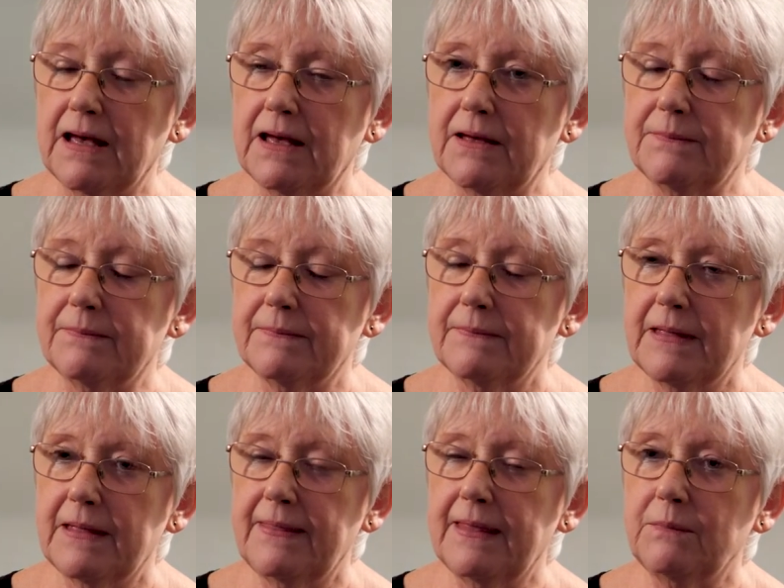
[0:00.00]
And
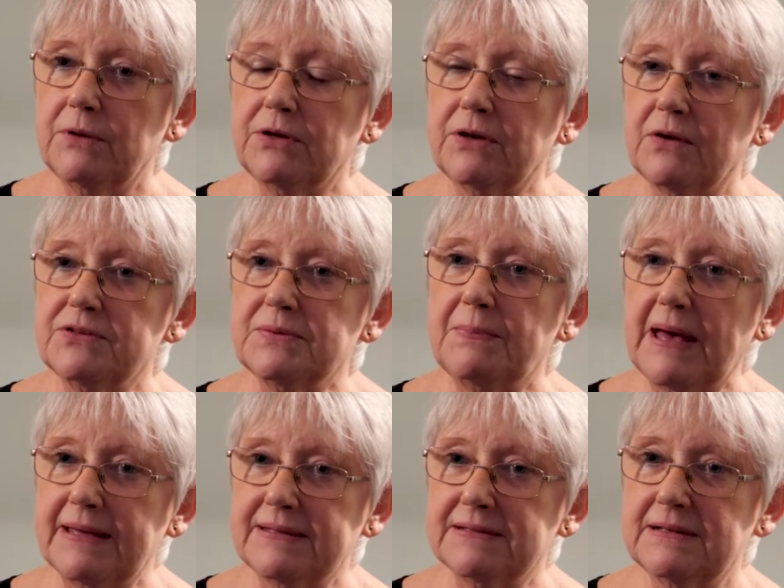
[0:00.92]
then we'd go to
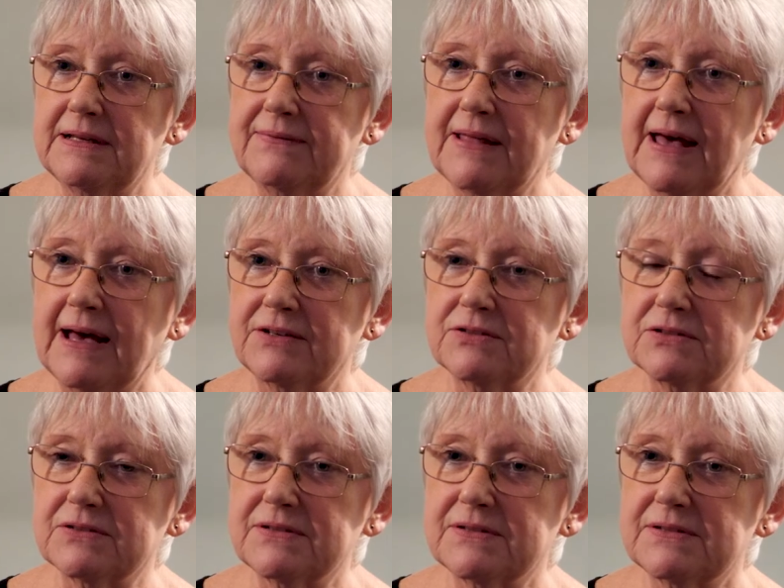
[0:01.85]
bed and leave the
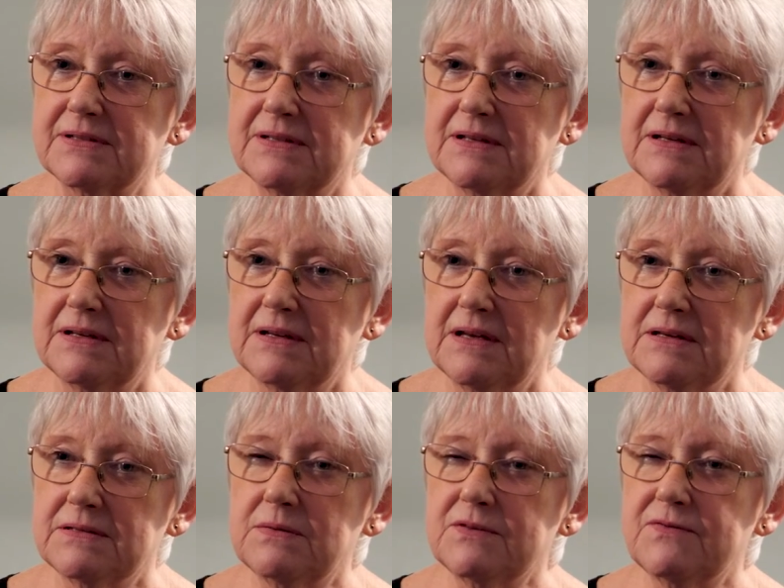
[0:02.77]
adults.
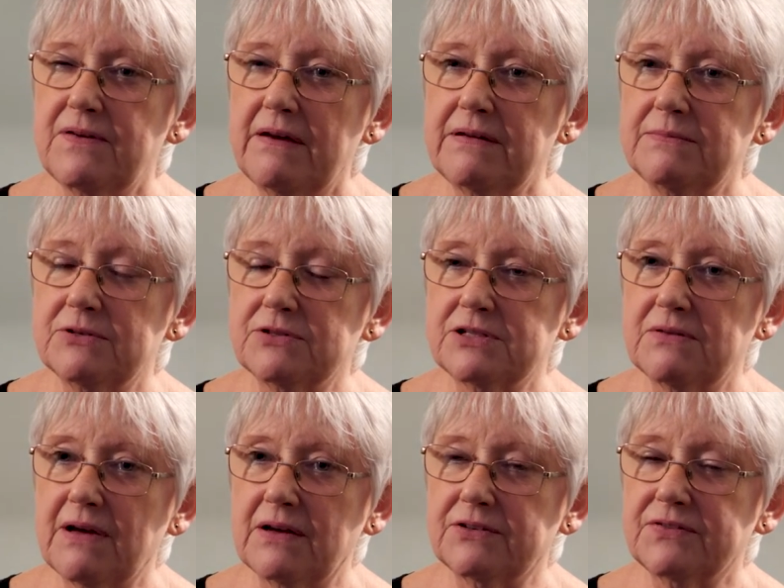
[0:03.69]
So it was very much
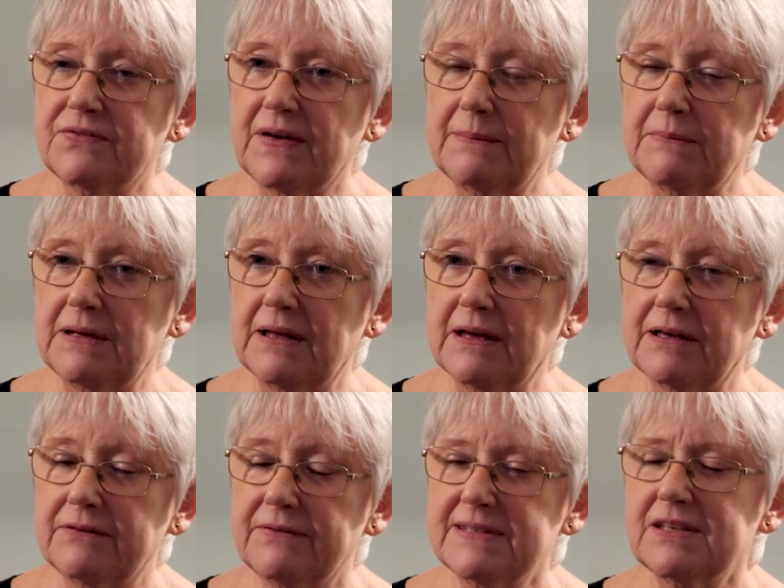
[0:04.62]
around family
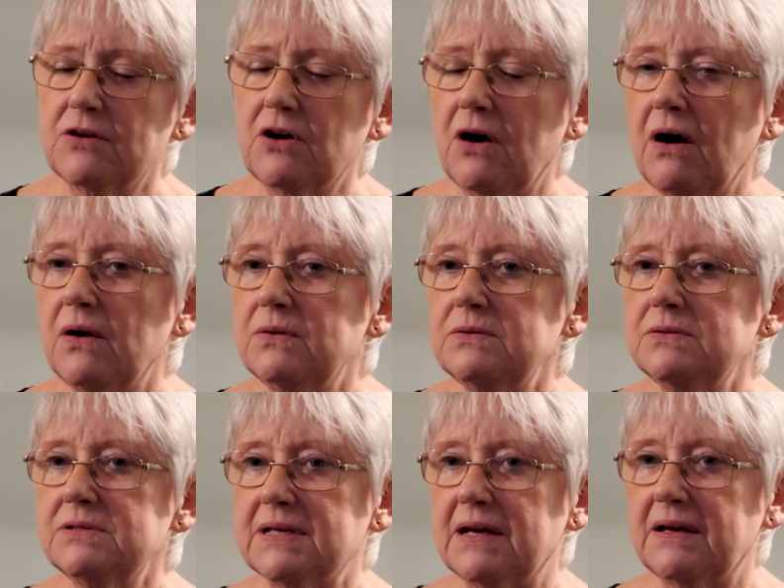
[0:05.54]
life. As I got
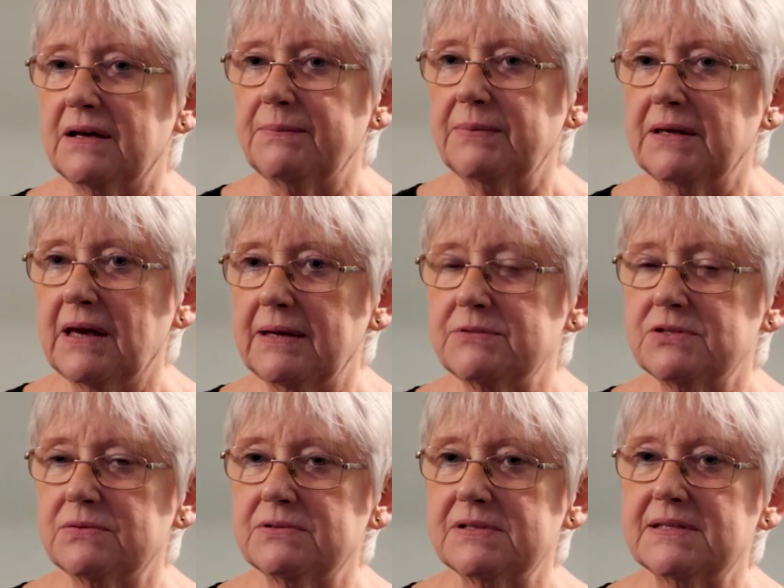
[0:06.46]
older, I became
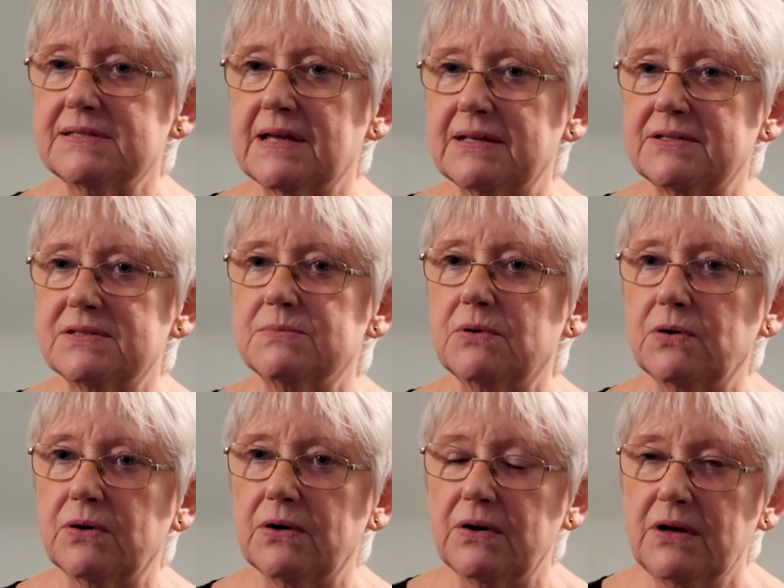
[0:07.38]
to understand
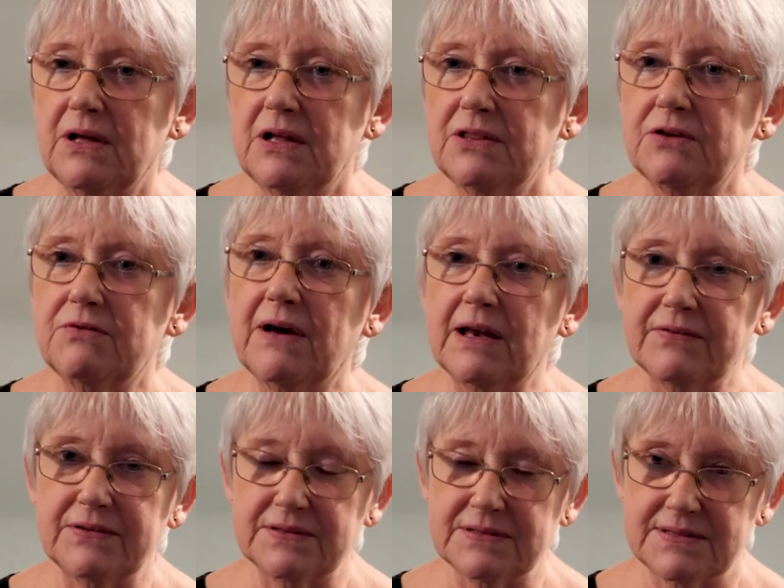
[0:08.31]
more the
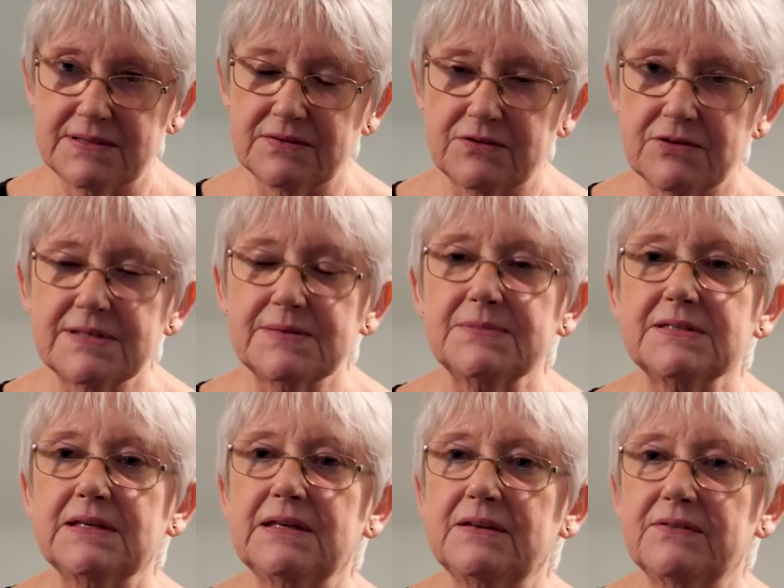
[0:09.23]
relevance of
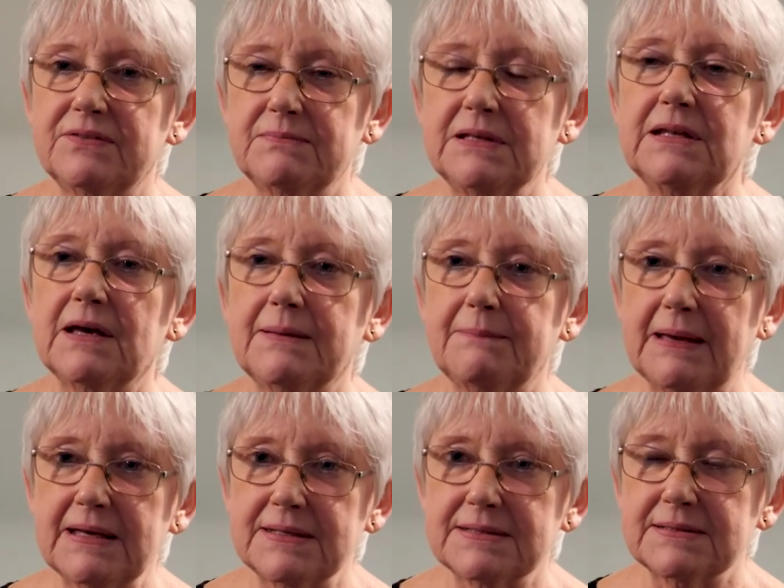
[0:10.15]
Christmas Eve, midnight
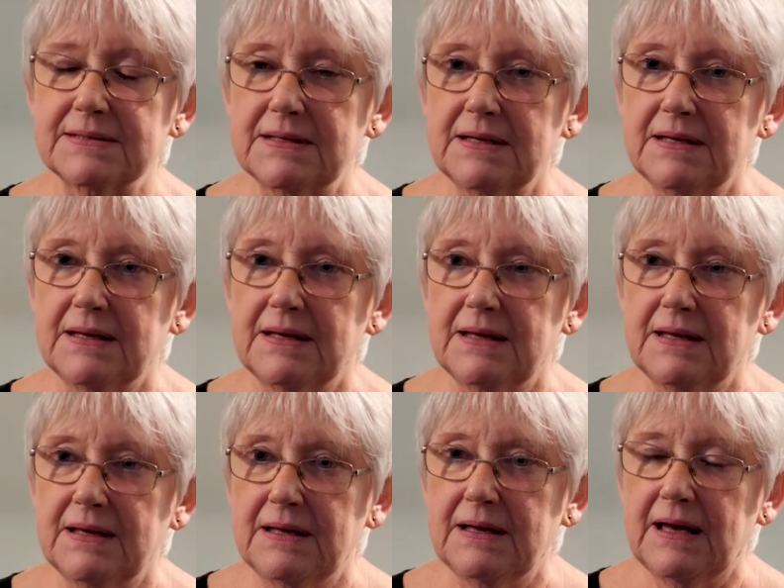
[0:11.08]
mass,
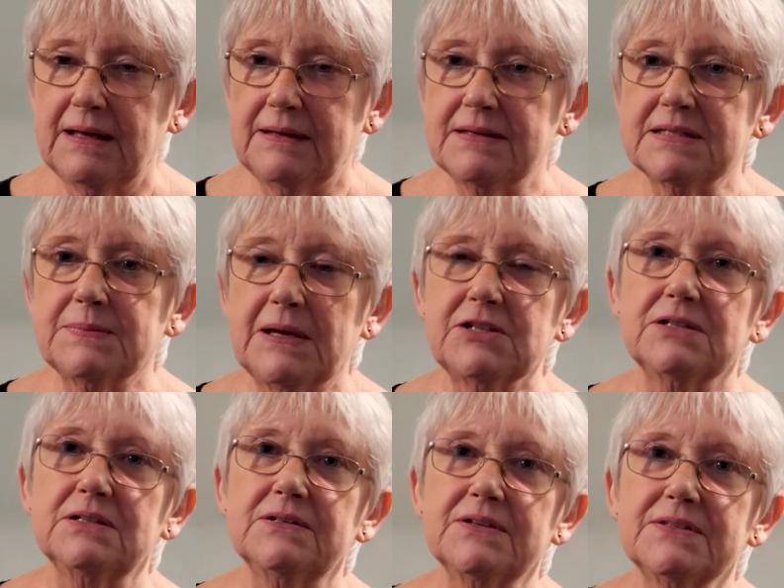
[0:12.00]
and the
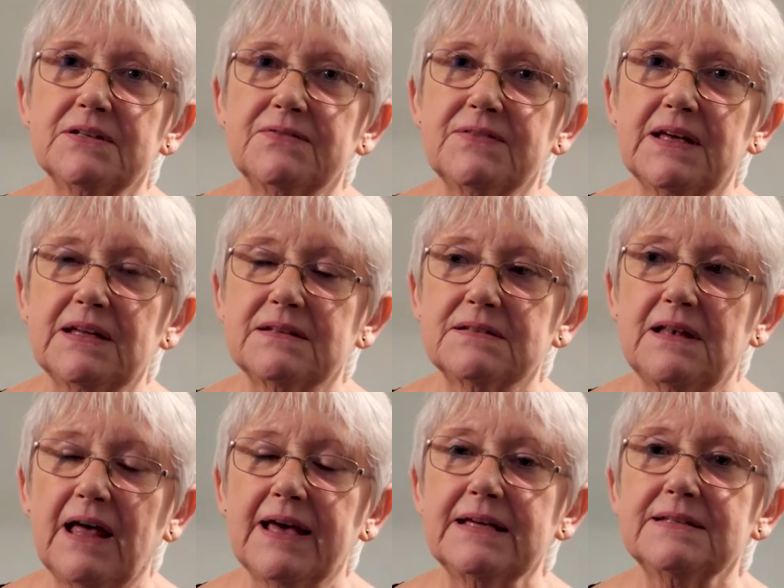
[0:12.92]
specialness of that
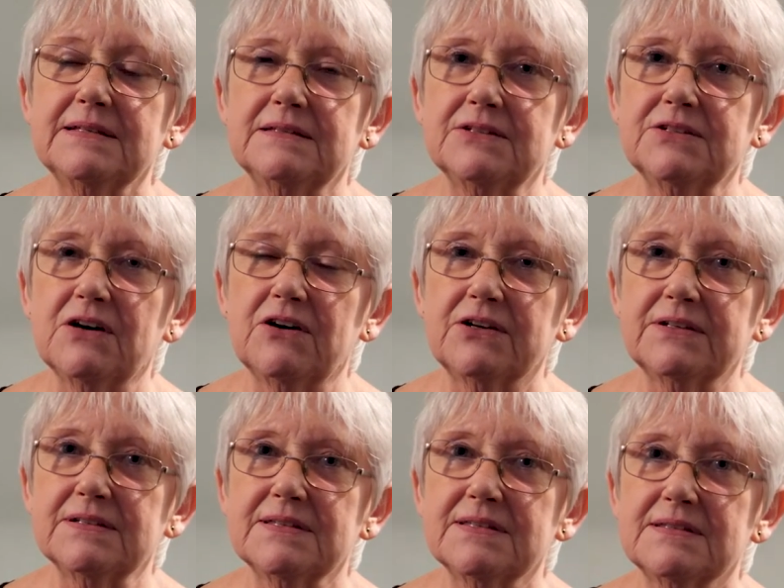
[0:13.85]
light in the
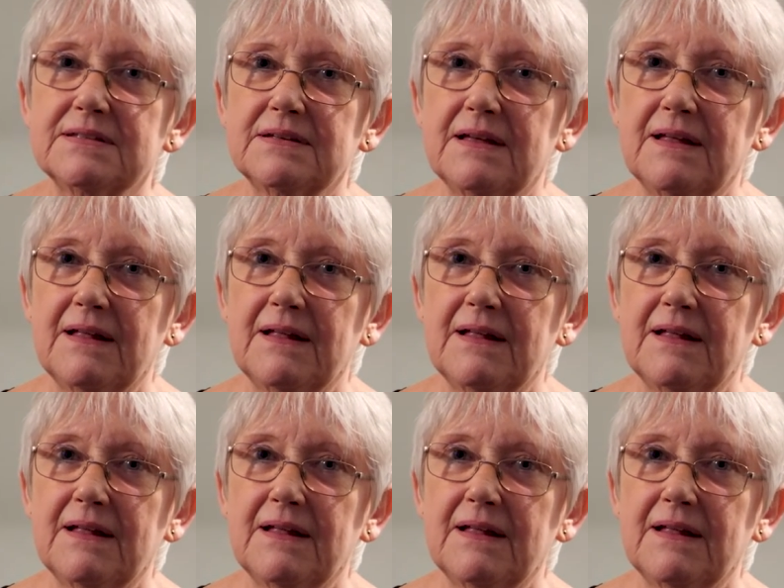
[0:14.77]
darkness,